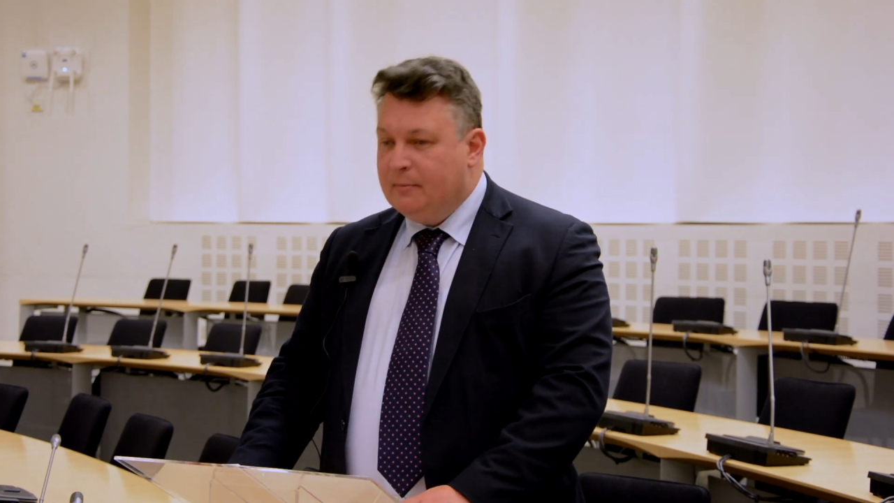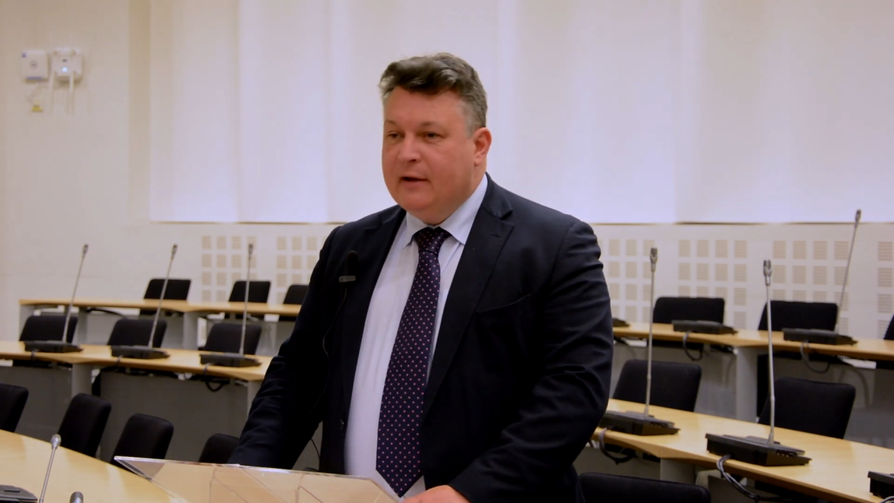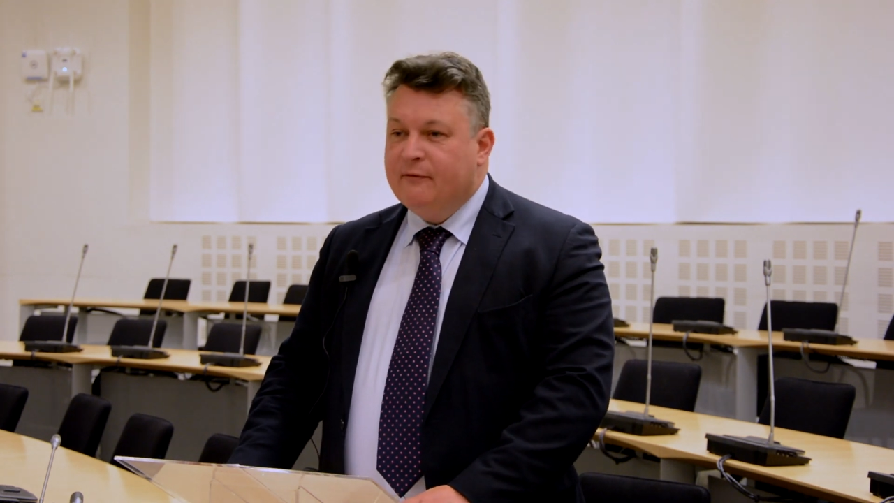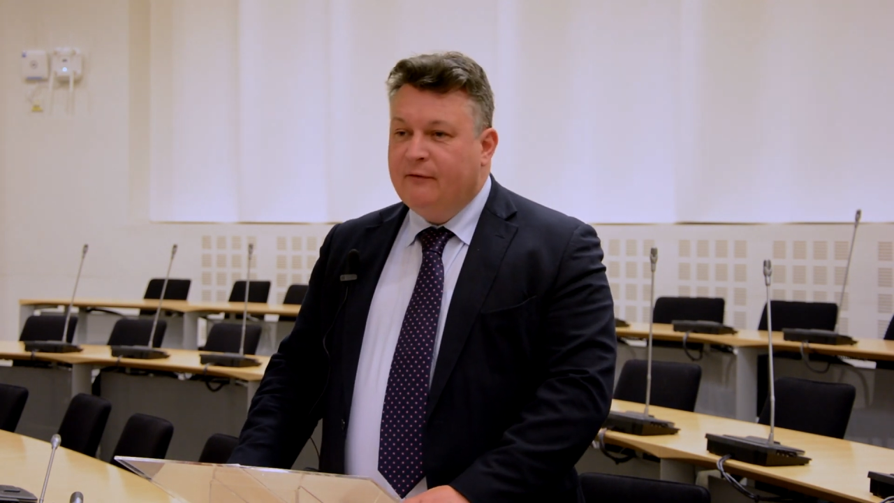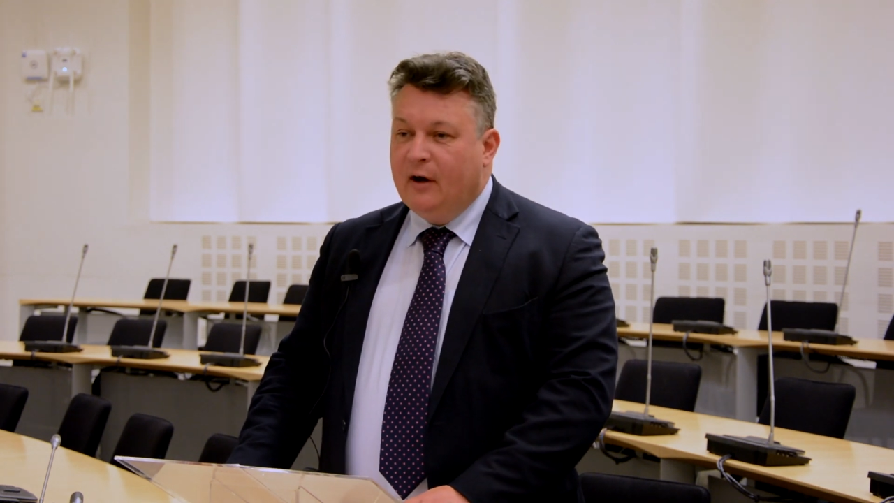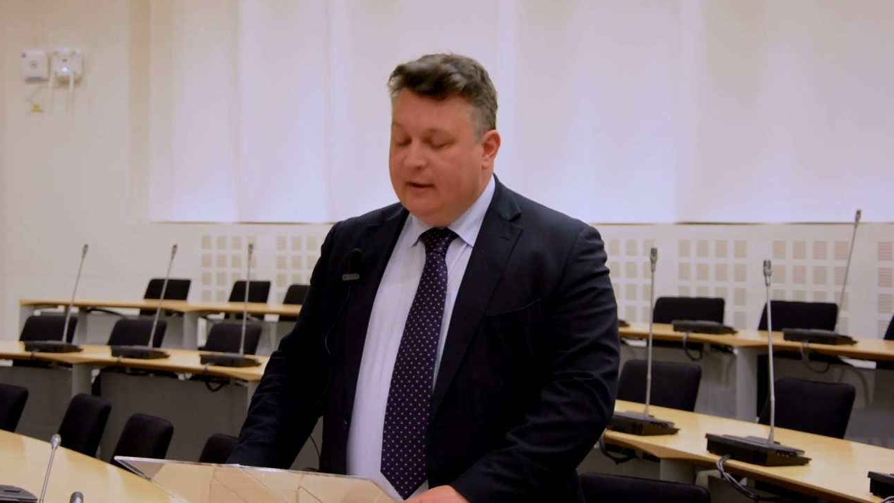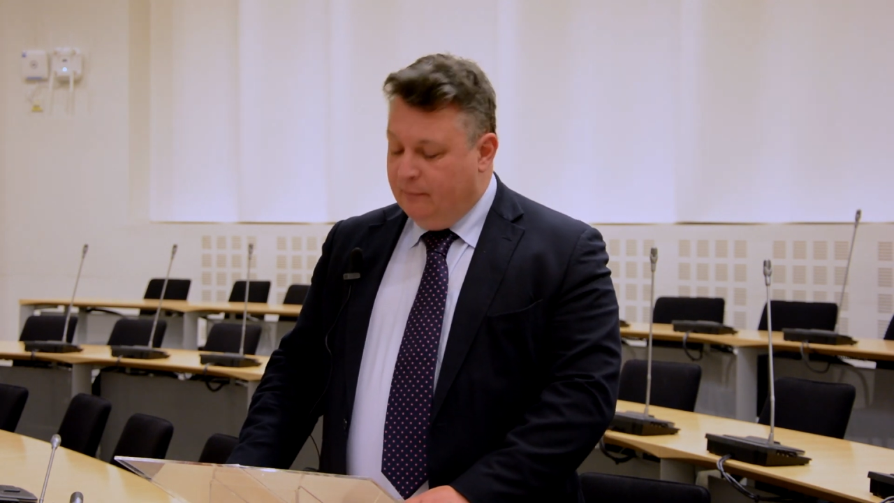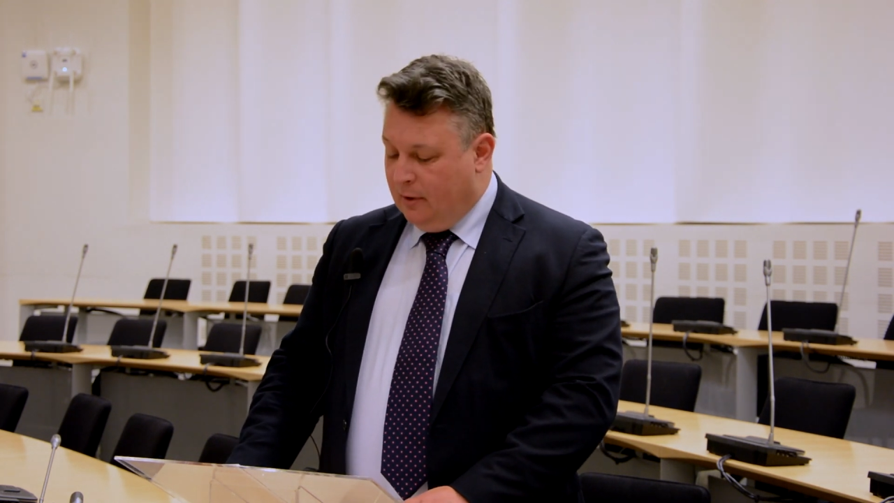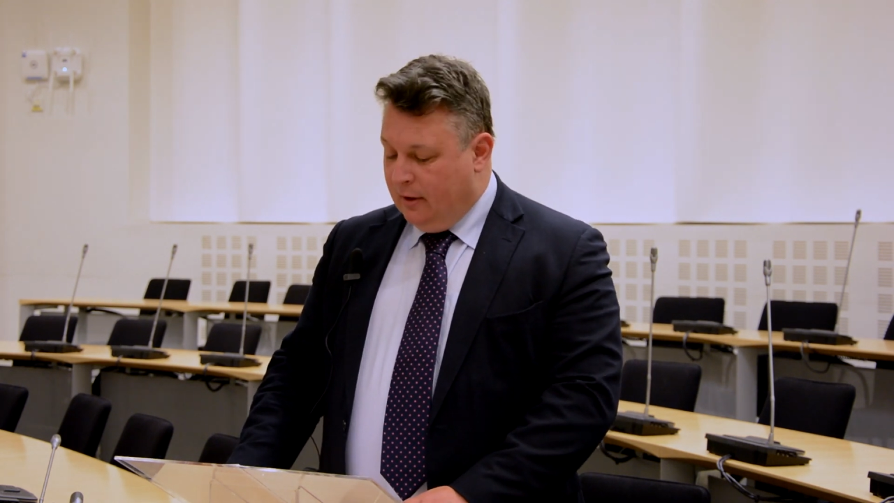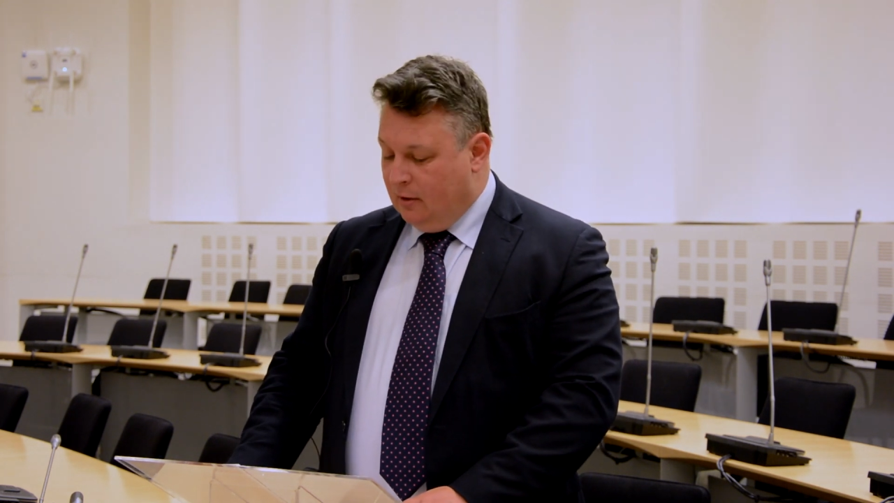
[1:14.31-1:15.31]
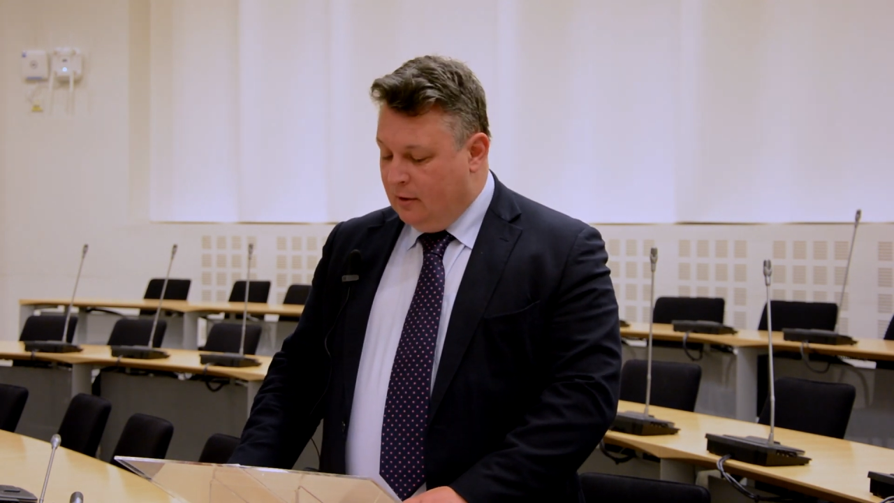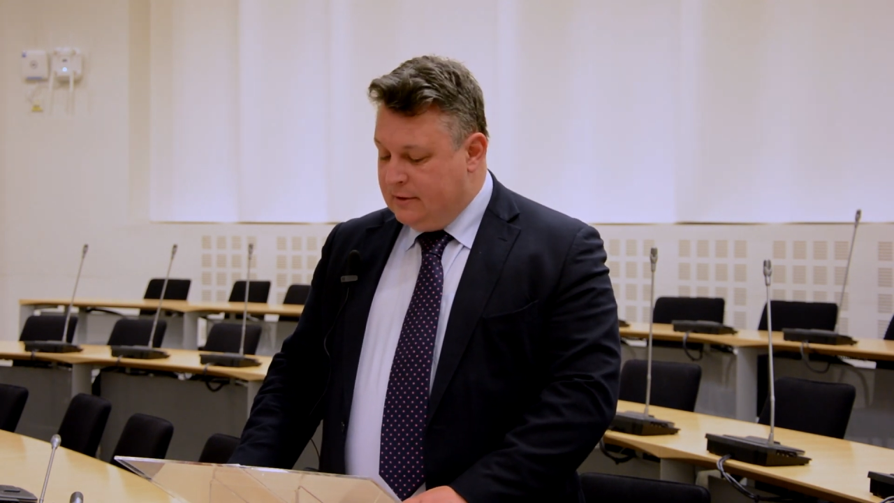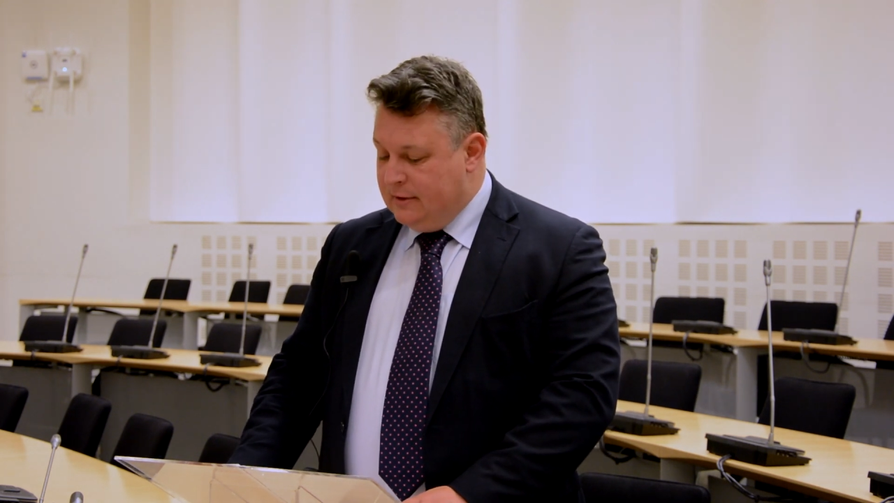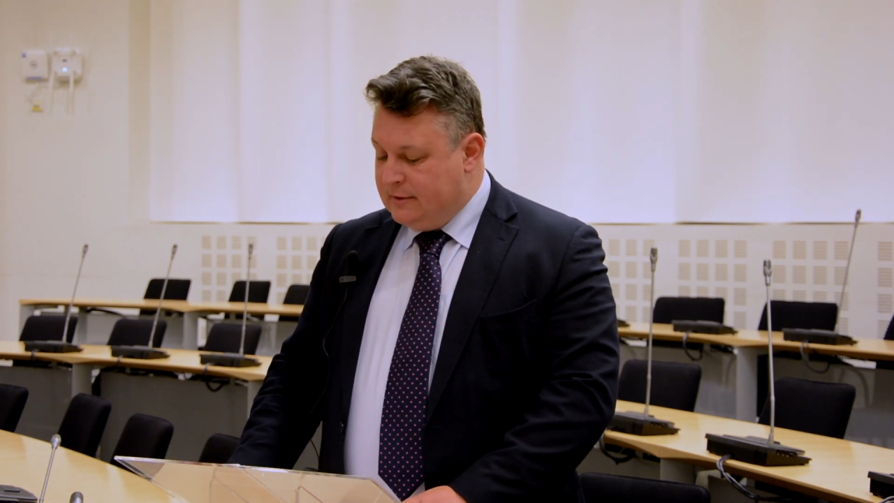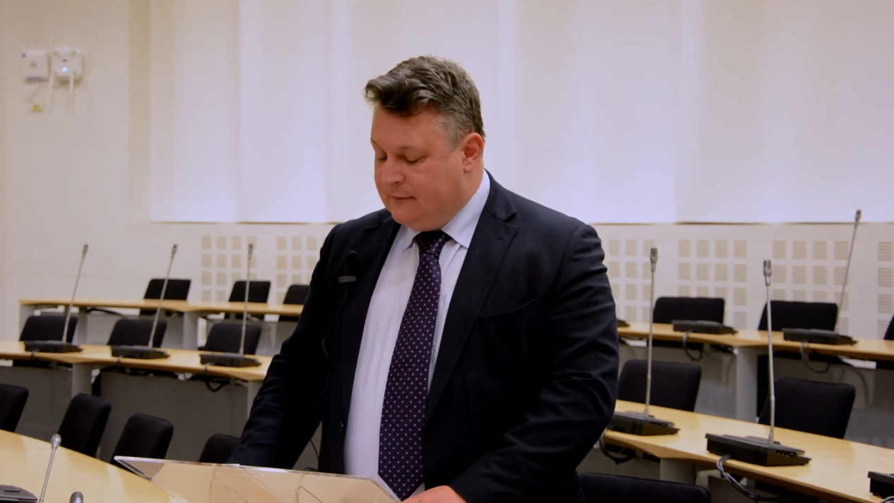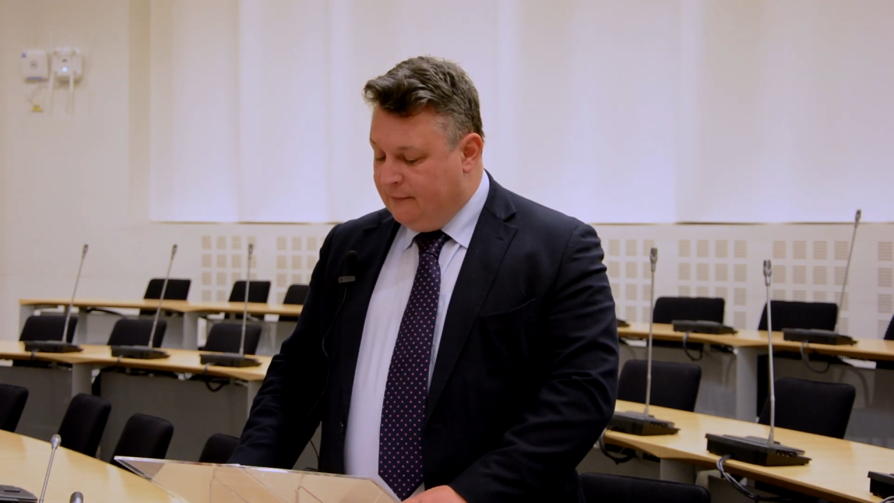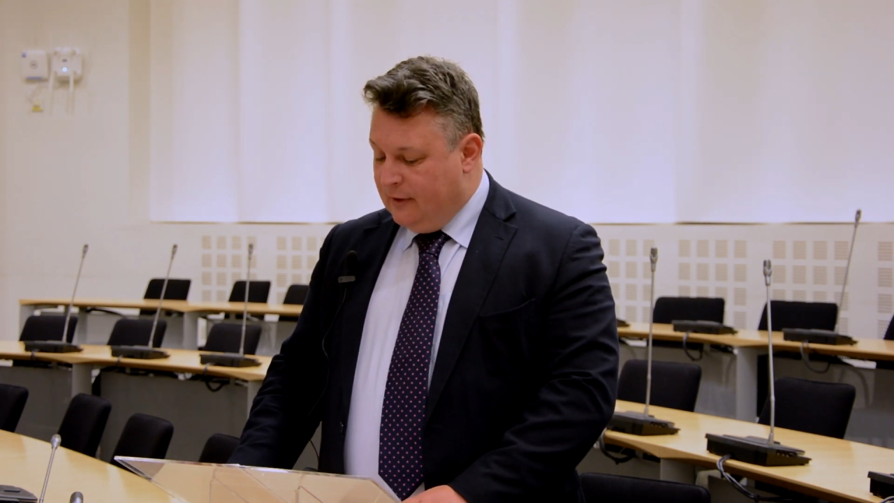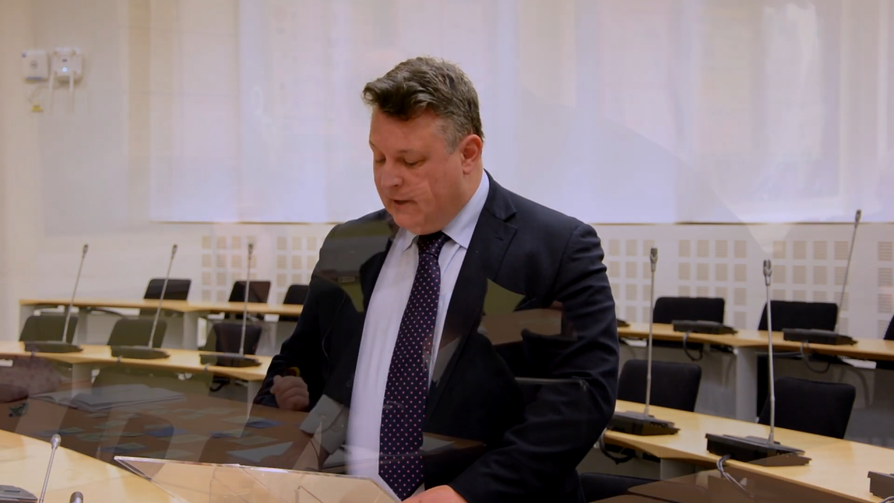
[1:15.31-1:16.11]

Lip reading: my five priorities for the